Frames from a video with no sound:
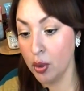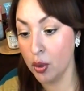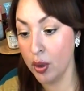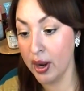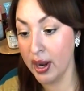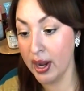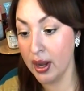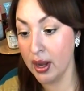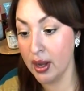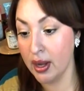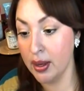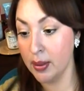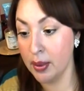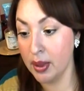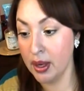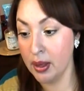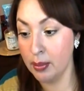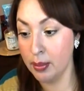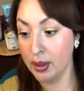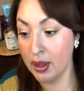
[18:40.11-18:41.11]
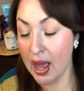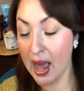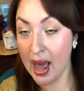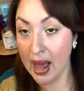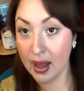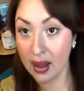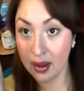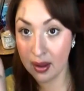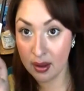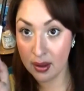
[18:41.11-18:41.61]
Crayon in
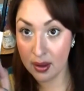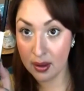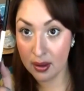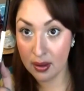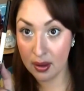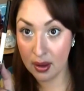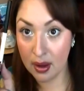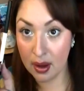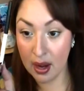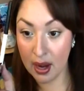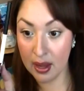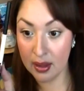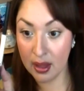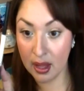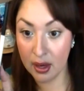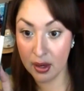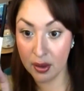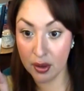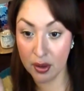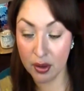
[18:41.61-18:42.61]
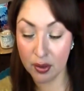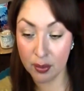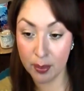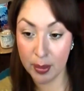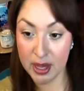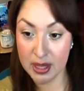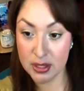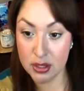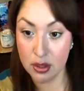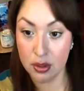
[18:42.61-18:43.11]
Black Eyeliner
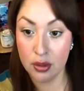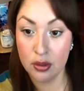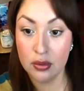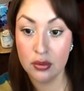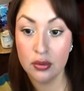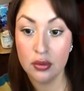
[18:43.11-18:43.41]
Pencil.